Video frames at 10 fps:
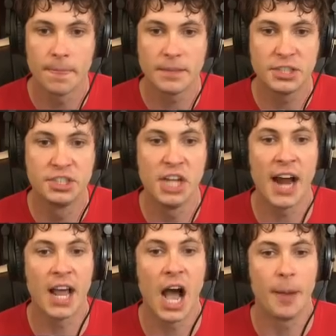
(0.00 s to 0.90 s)

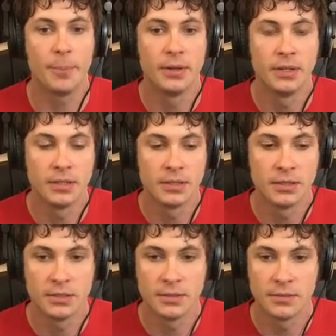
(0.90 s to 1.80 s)
Shut up!
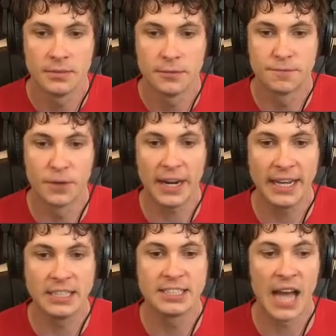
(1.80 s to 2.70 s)

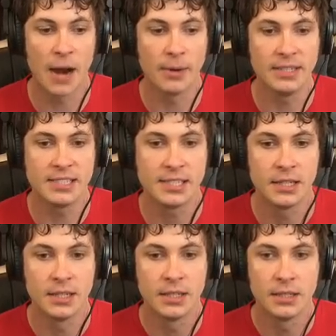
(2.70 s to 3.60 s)
Freaking sirens!
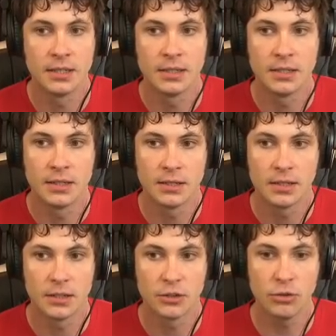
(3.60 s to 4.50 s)

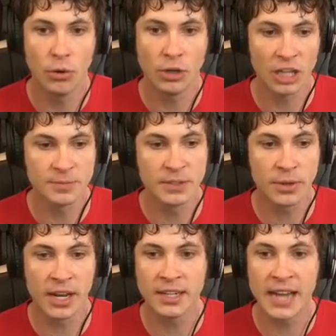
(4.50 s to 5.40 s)
It cost me
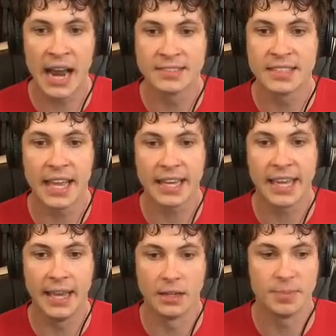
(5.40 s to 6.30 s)
$300 to get
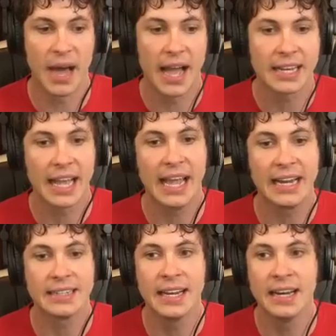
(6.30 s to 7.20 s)
killed by a
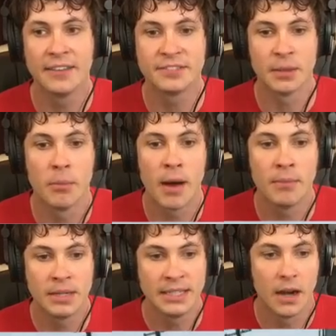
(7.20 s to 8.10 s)
gang. They left some of my
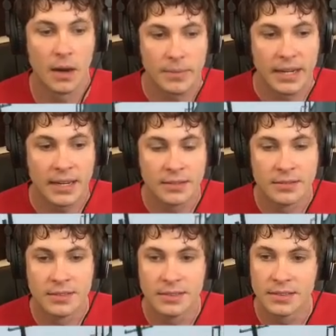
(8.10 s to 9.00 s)
money on me.
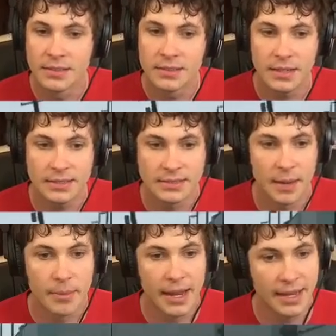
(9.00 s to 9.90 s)
That's
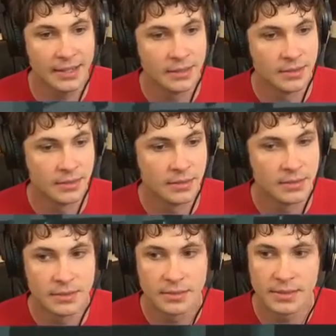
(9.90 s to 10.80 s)
not bad.
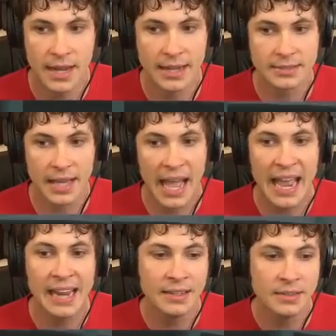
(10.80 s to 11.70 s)
Thanks,
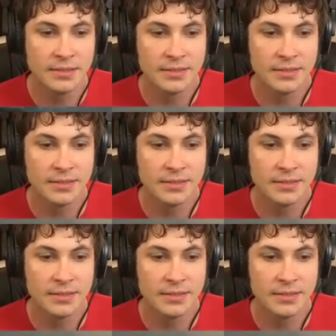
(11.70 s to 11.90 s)
gang.